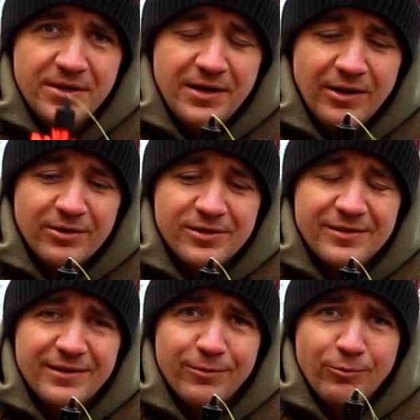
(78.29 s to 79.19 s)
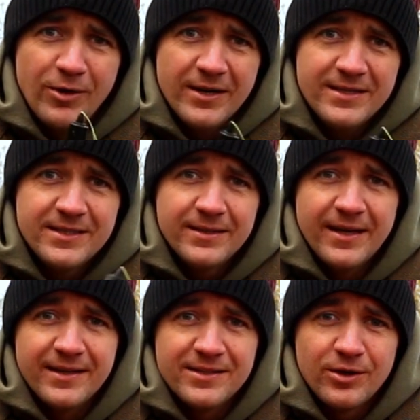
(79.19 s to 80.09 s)
in lots of different ways,
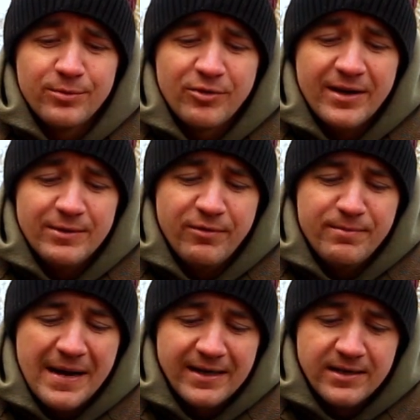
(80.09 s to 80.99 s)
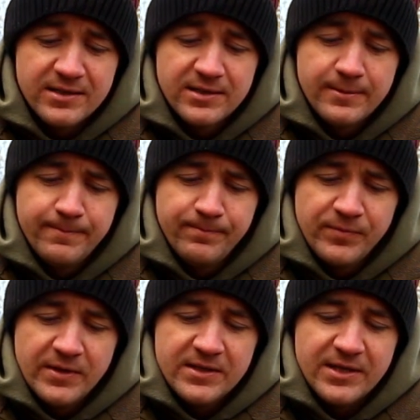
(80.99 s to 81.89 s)
and it's operated with magnets.
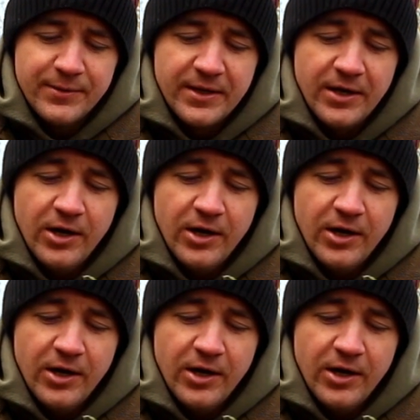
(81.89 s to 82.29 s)
So it can